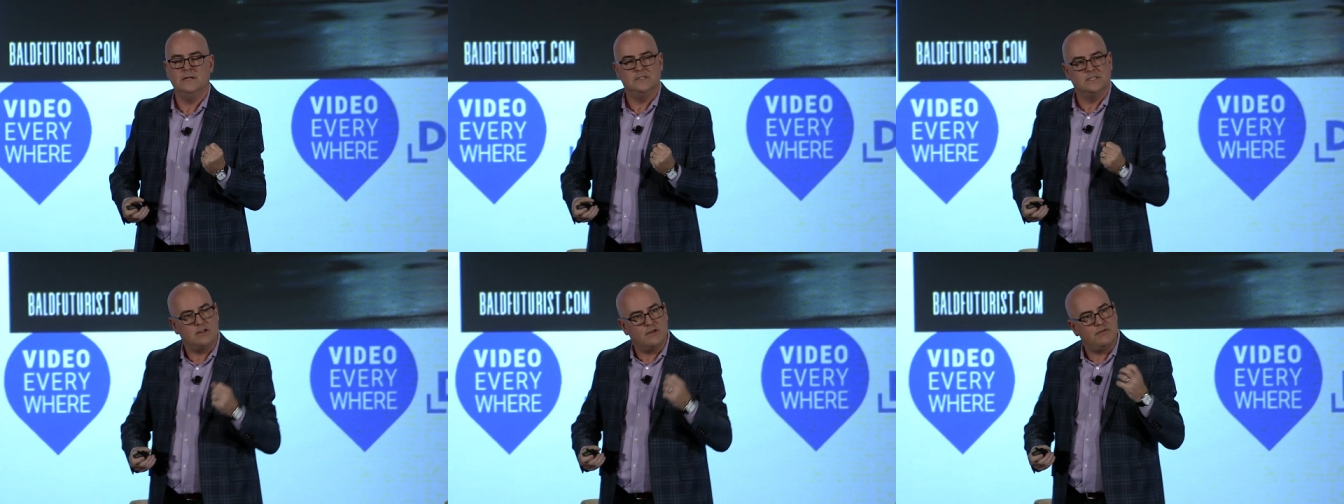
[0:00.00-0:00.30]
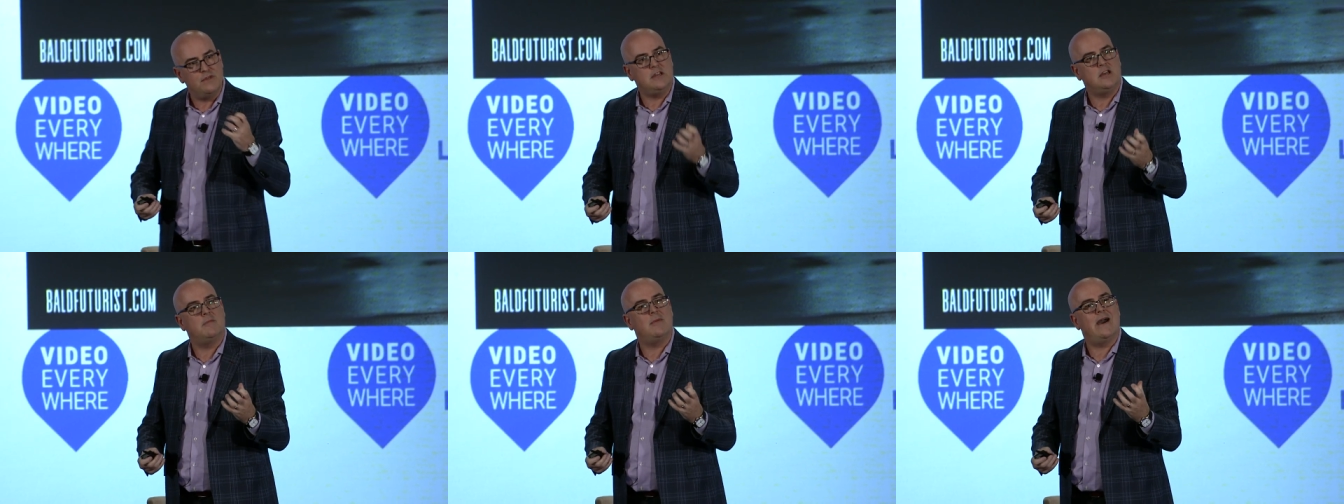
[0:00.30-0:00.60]
So
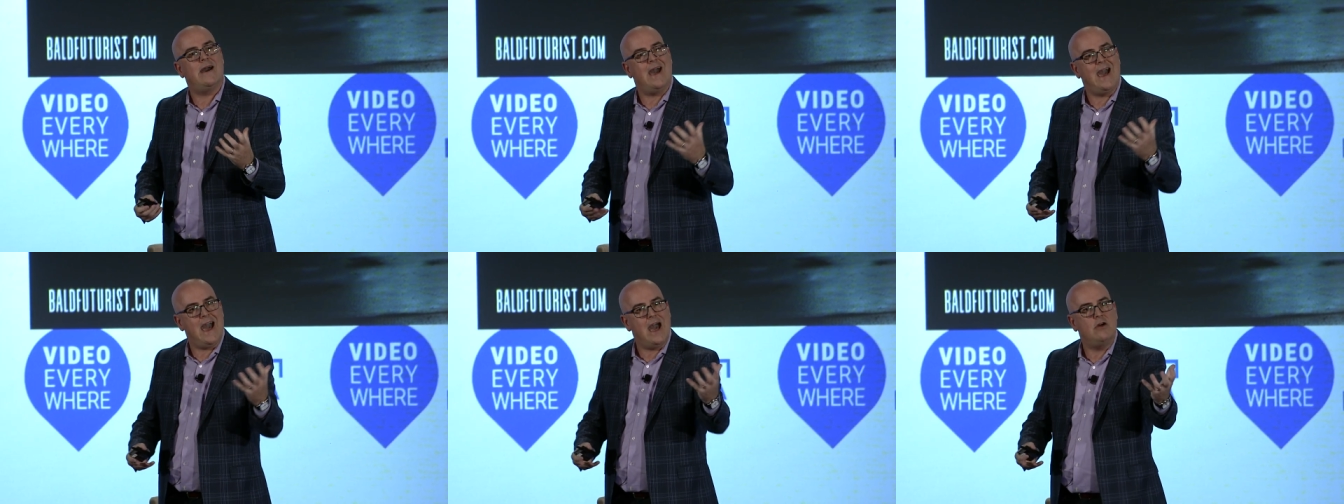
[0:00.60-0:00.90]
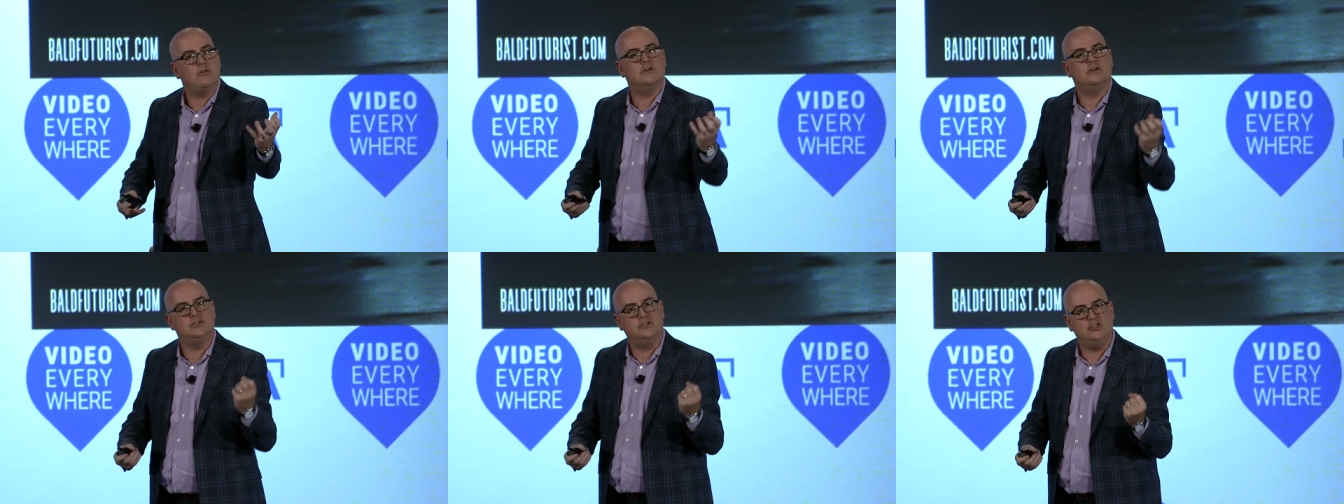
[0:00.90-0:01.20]
think about how
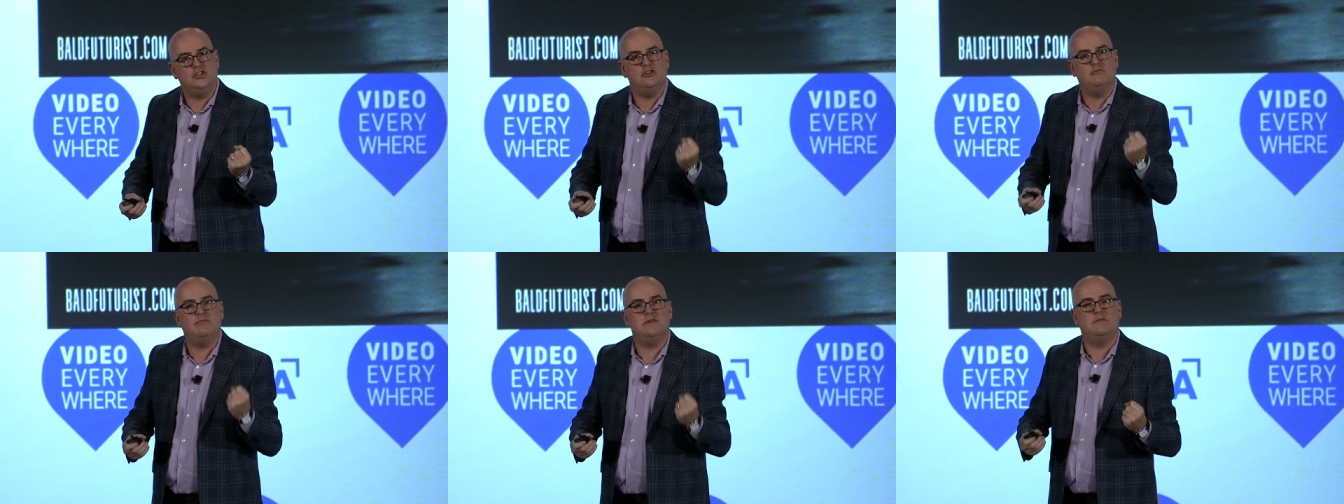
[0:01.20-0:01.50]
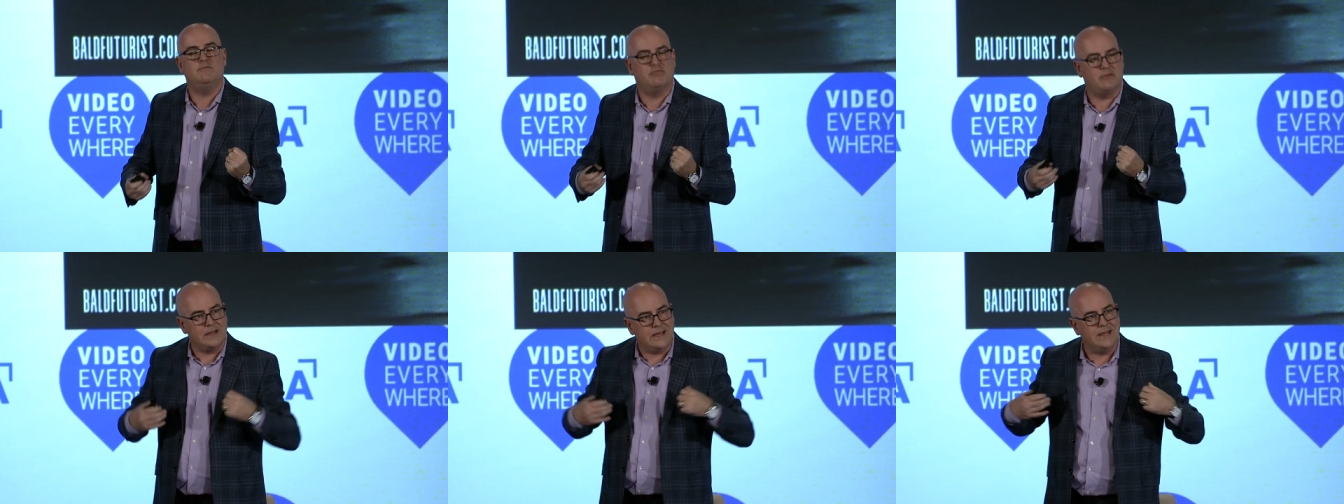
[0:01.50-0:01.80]
could you be
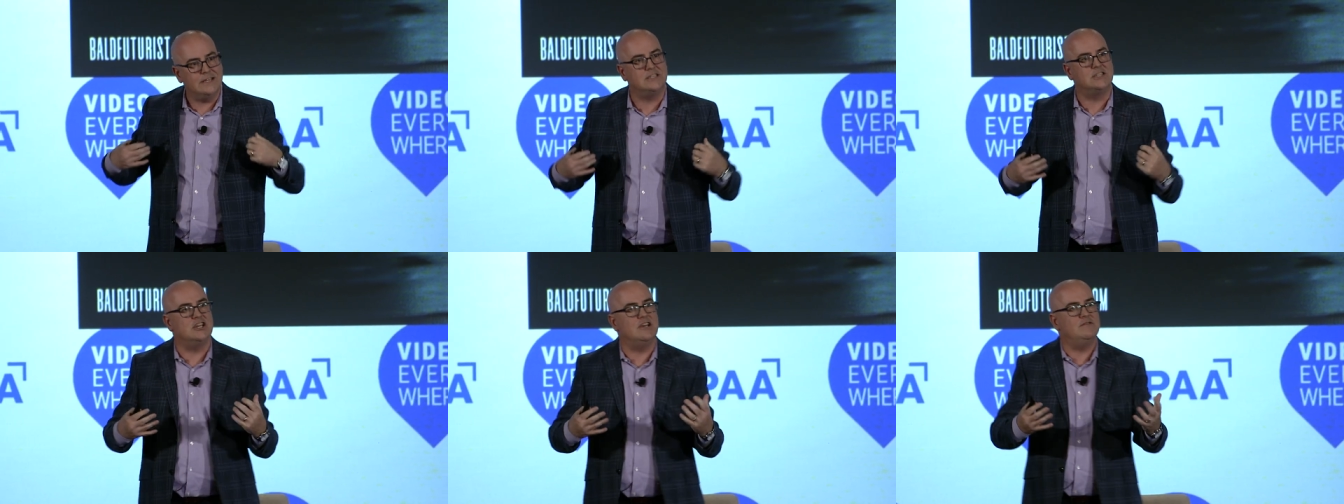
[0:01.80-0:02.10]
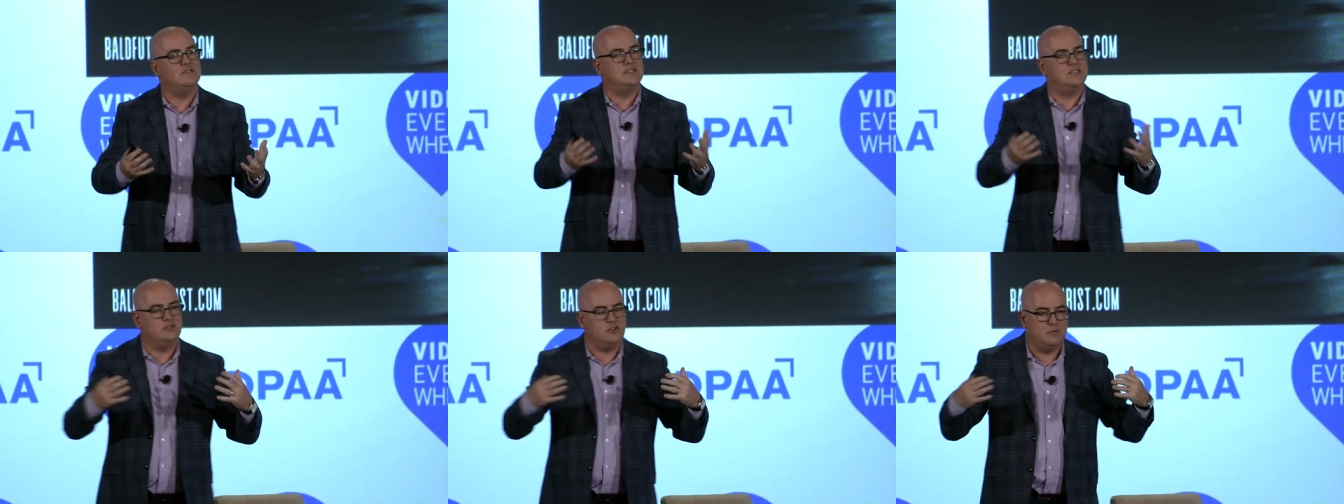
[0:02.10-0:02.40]
bringing
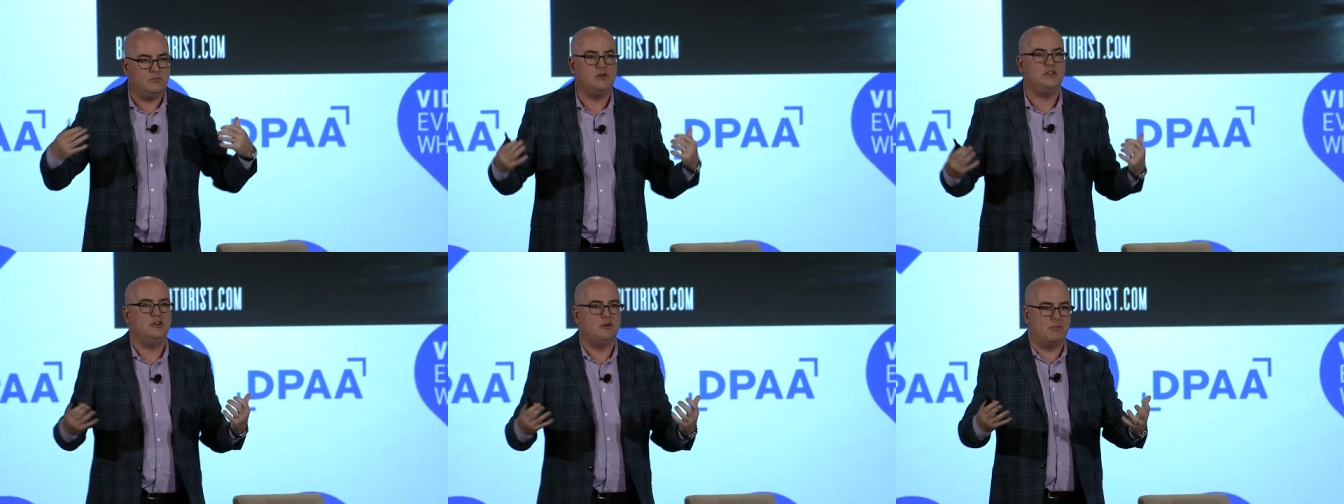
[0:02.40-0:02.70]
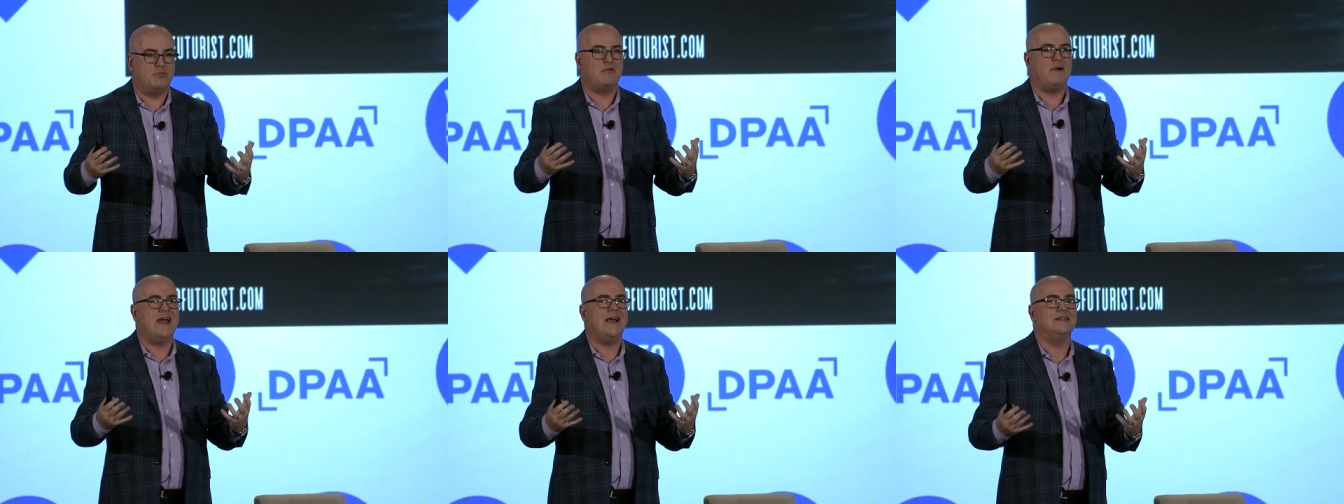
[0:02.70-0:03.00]
services with your
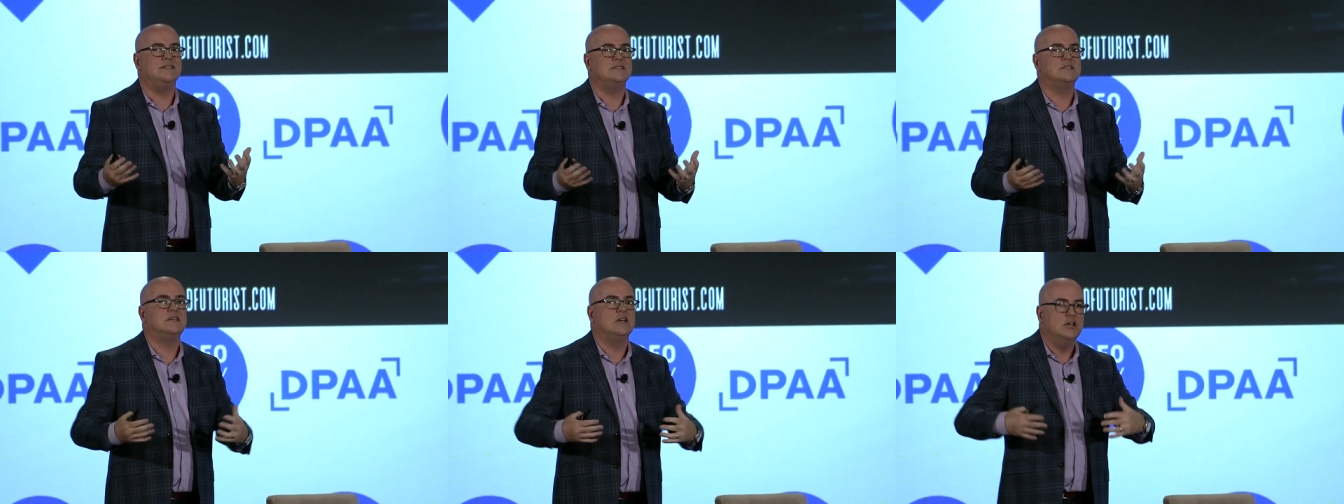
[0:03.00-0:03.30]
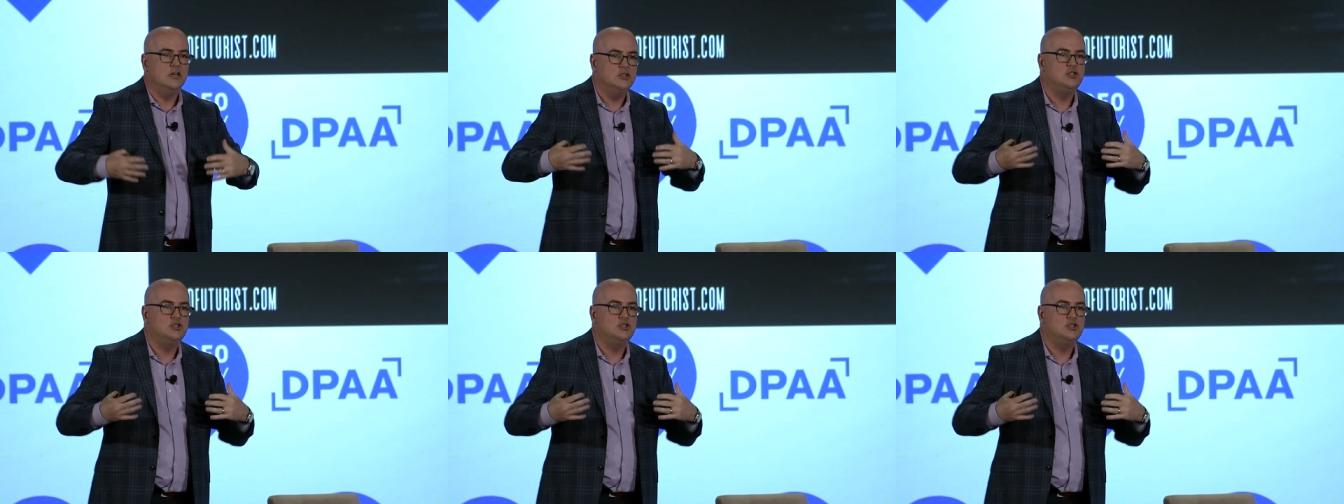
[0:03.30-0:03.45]
brands